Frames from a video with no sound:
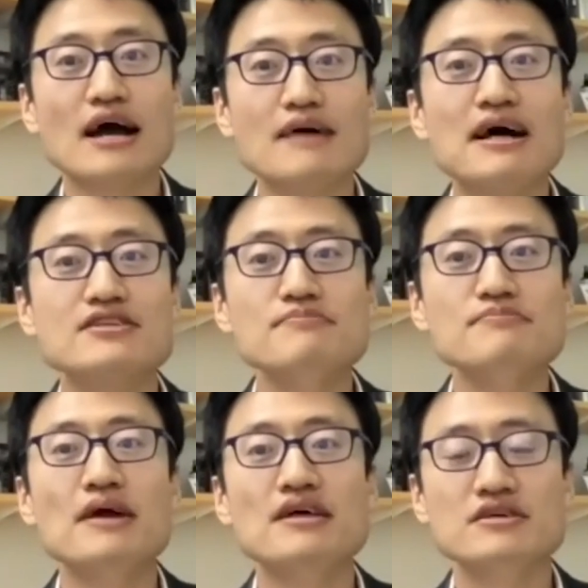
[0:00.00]
MIT
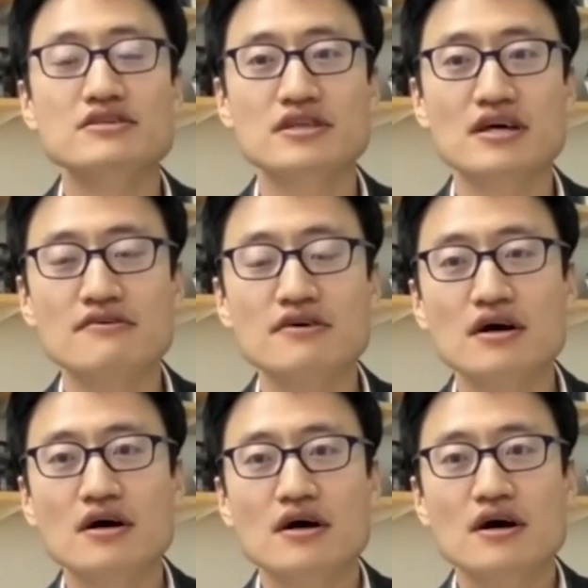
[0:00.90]
Mobility Initiative.
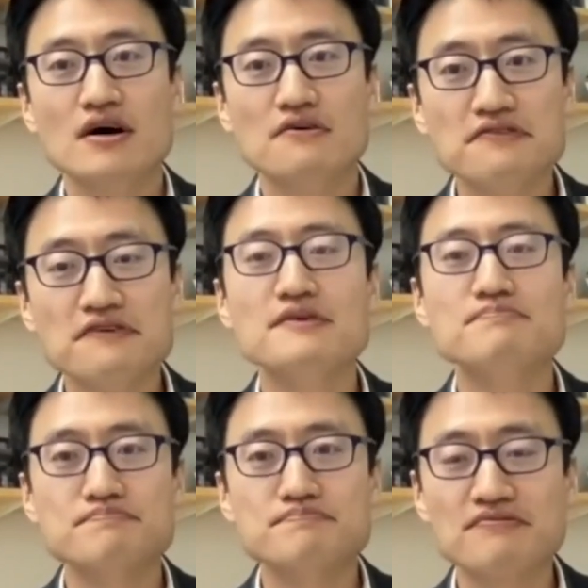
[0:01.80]

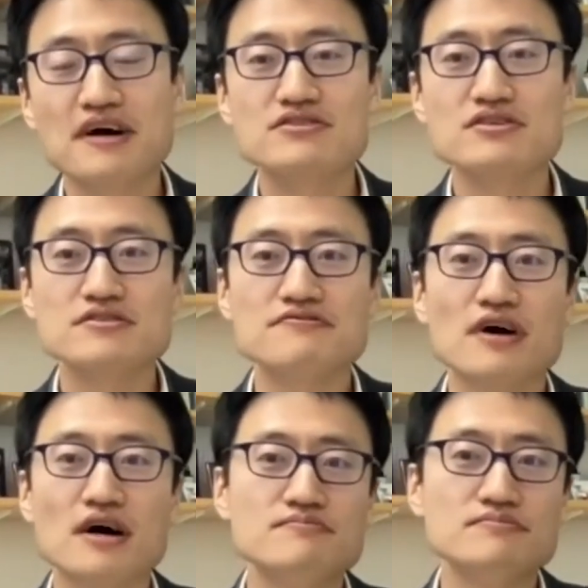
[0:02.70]
50 professors
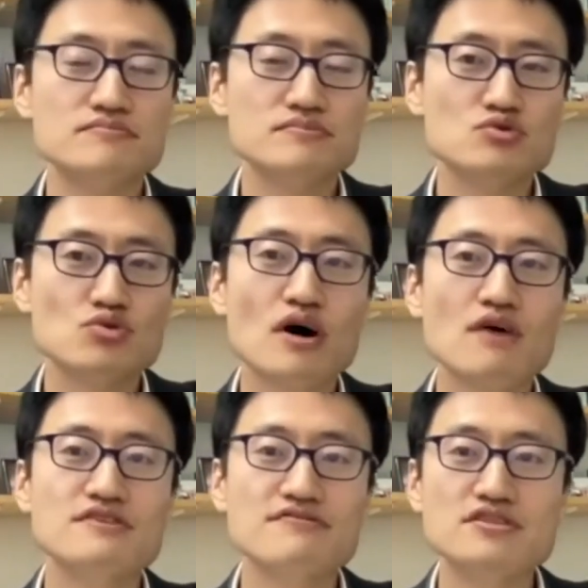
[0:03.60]
from
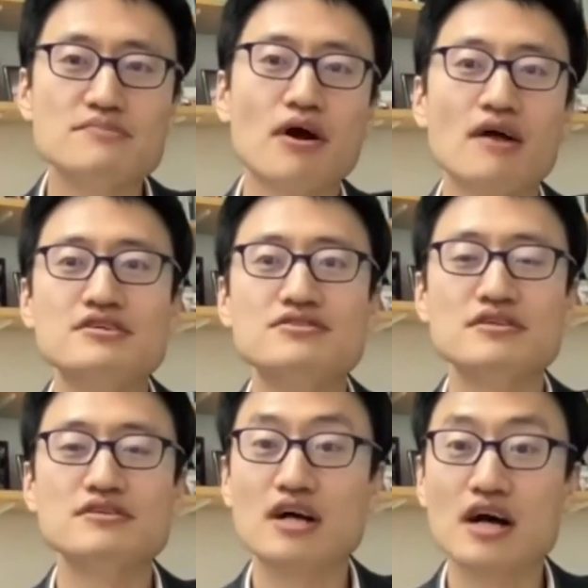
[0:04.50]
12 different department
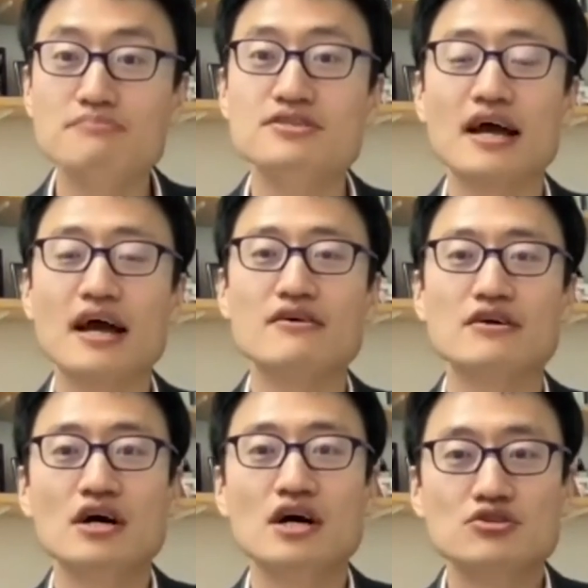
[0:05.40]
centers come
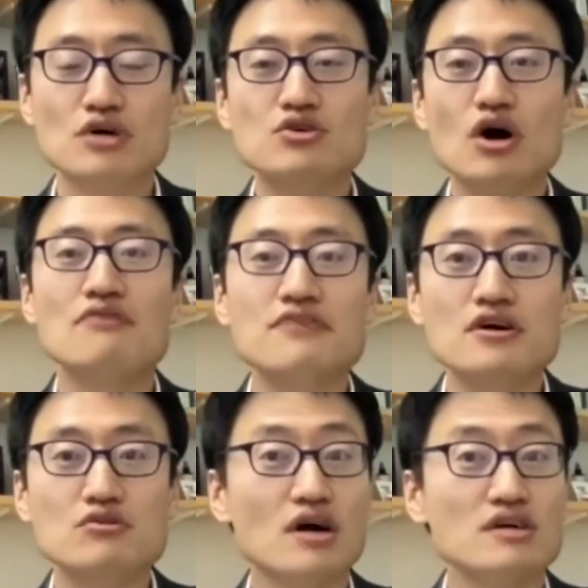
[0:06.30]
together, try to offer
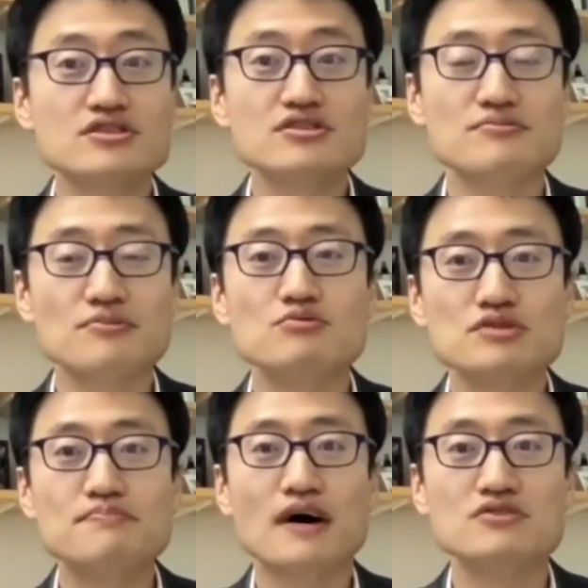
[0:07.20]
a cross-disciplinary
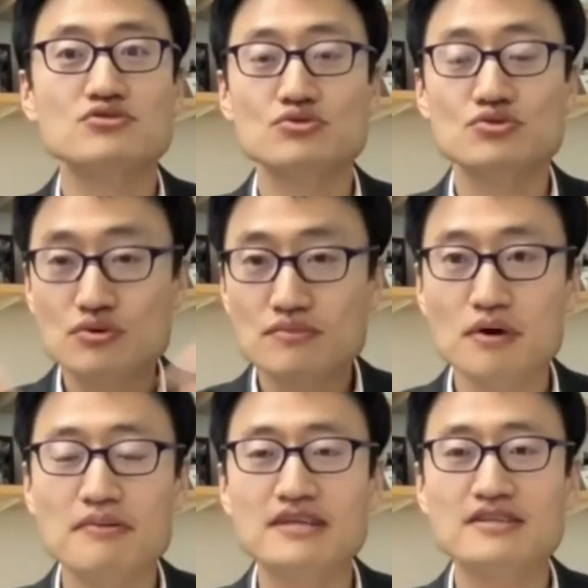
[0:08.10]
response to
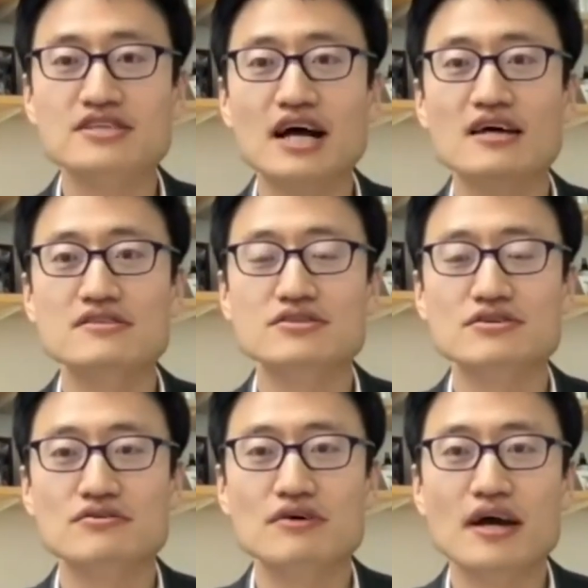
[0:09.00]
mobility challenge,
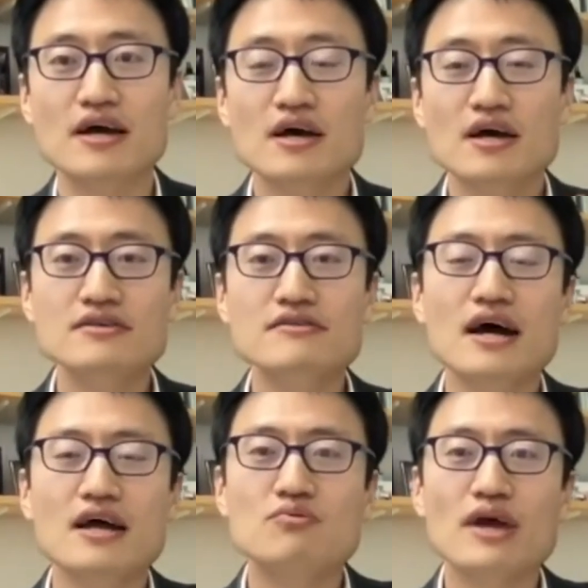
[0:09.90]
right? In
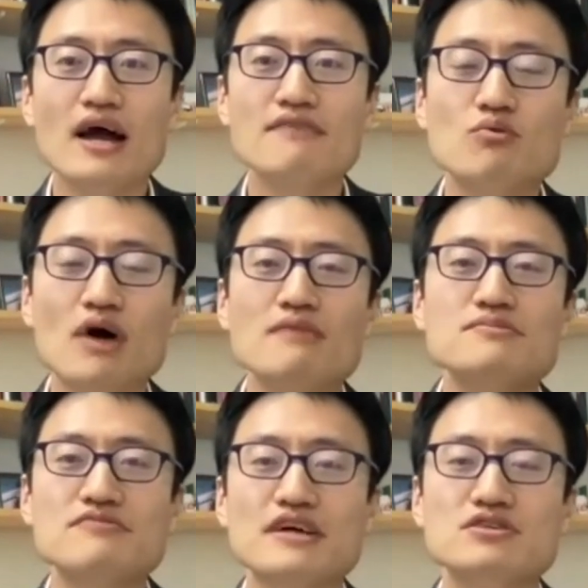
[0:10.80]
that, we have one
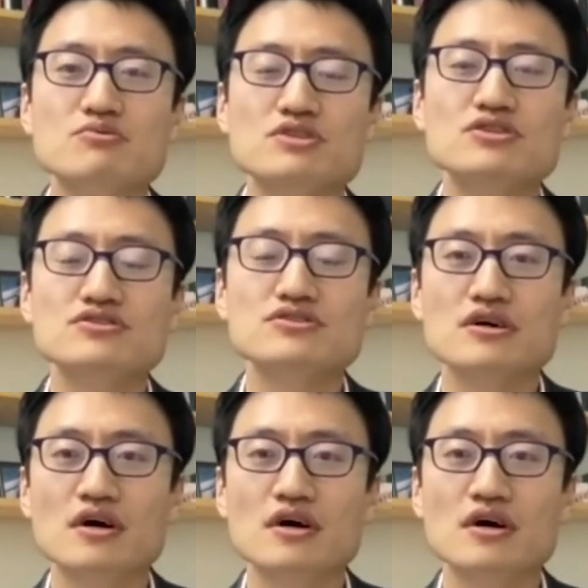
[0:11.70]
reservation, which is